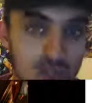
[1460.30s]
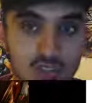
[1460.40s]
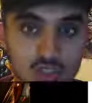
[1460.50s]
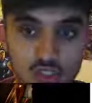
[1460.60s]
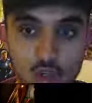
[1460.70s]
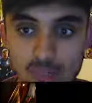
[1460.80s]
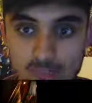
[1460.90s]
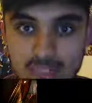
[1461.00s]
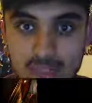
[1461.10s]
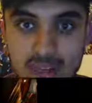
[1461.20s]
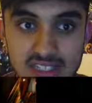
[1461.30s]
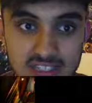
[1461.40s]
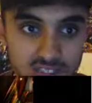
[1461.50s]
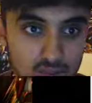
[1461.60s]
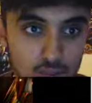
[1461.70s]
showing Billy
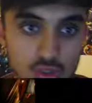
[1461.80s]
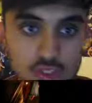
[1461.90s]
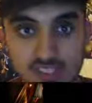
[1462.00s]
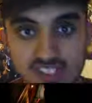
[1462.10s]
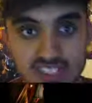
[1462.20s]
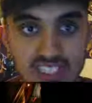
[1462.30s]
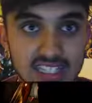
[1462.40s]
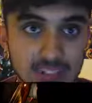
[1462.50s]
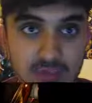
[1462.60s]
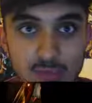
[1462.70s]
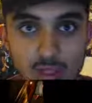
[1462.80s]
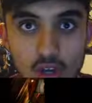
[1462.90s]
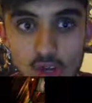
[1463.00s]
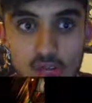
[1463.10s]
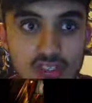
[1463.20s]
Batson, of course, stealing from the
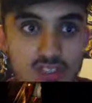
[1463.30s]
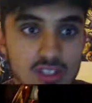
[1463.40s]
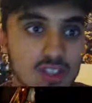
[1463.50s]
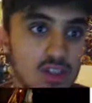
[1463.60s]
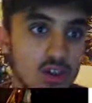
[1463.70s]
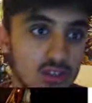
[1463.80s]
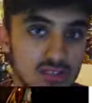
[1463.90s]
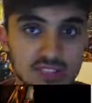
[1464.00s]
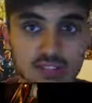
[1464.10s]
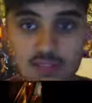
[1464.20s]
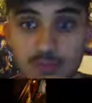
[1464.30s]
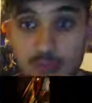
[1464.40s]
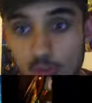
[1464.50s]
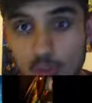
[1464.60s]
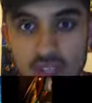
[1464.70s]
cops, obviously
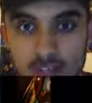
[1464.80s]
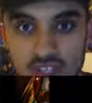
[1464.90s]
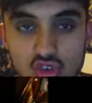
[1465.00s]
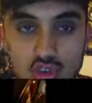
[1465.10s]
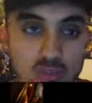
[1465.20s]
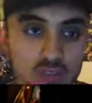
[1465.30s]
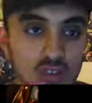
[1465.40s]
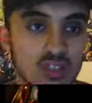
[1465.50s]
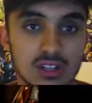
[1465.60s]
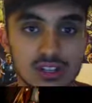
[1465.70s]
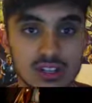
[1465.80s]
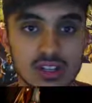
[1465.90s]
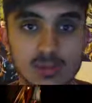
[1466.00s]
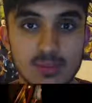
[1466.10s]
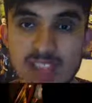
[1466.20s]
causing a bit of trouble.
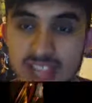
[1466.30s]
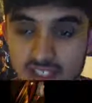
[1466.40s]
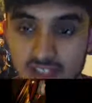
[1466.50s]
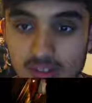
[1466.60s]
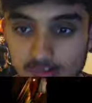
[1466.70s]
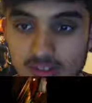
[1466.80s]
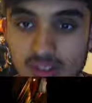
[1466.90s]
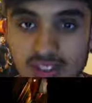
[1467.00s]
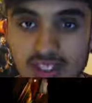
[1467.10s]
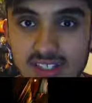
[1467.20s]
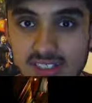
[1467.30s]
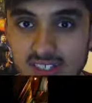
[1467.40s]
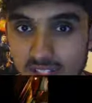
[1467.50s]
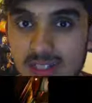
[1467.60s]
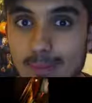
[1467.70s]
But there's
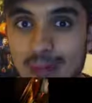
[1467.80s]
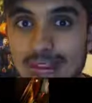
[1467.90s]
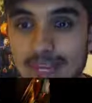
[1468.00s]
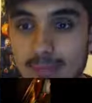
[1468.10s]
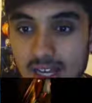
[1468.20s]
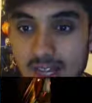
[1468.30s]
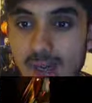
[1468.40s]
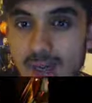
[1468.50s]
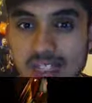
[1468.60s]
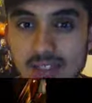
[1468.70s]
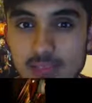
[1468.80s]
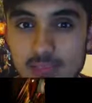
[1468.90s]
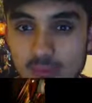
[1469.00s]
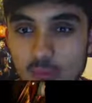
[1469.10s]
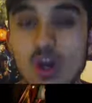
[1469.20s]
something about him that makes him
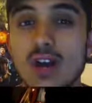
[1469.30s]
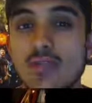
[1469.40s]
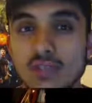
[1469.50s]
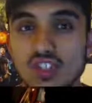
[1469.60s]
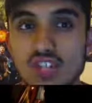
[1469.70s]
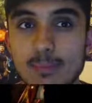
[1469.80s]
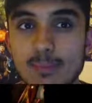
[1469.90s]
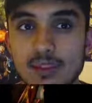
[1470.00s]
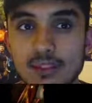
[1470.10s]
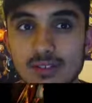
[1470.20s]
worthy of the champion.